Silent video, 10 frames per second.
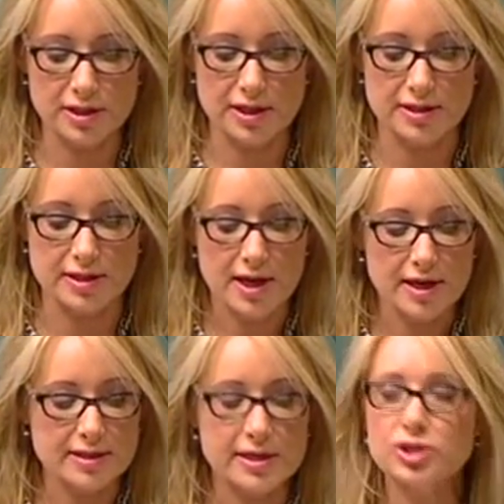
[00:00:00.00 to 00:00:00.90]
these
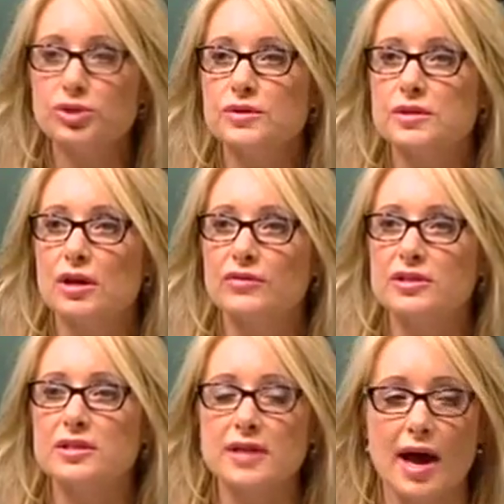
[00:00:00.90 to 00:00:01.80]
essential
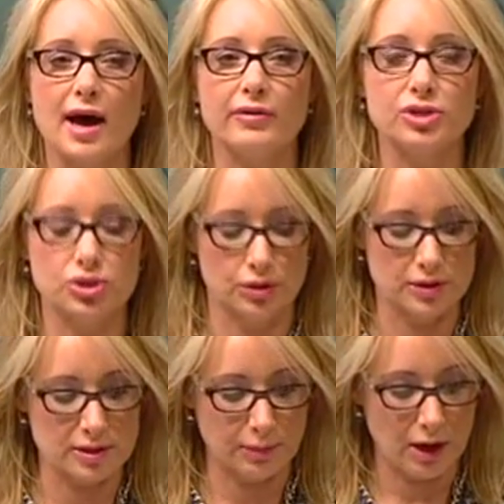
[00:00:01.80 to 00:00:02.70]
services are in short
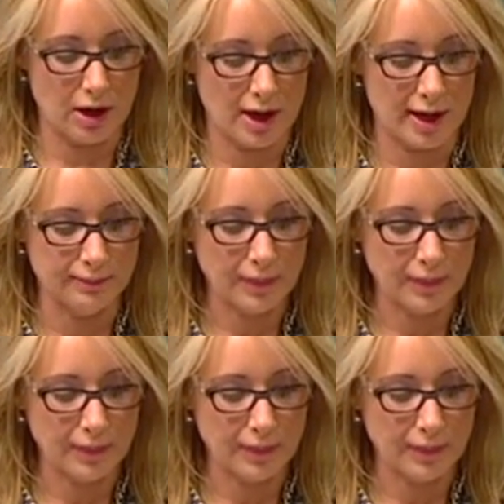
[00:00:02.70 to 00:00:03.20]
supply.